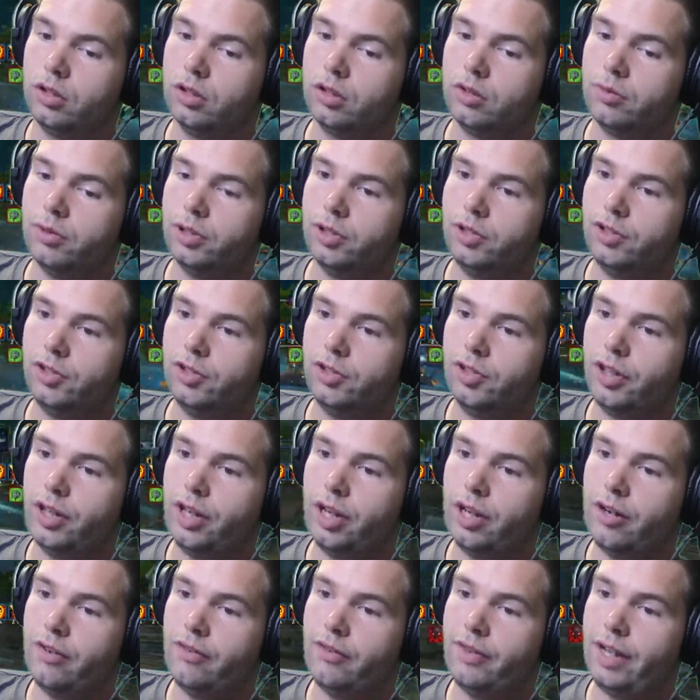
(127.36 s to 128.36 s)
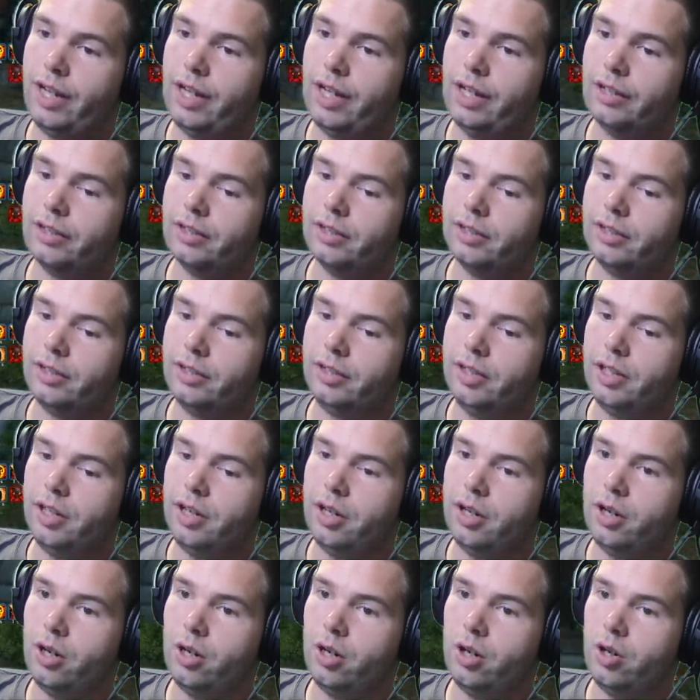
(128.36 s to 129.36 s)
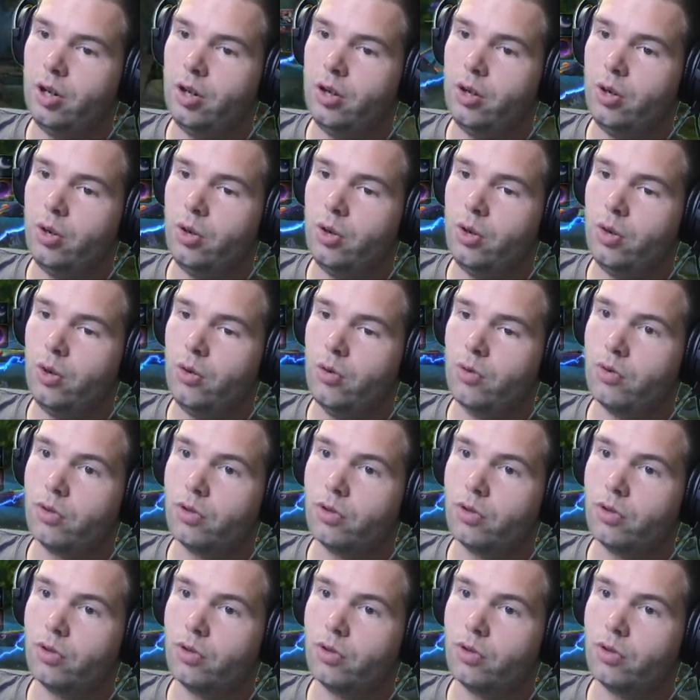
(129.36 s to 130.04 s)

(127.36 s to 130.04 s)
Restun out of that. No.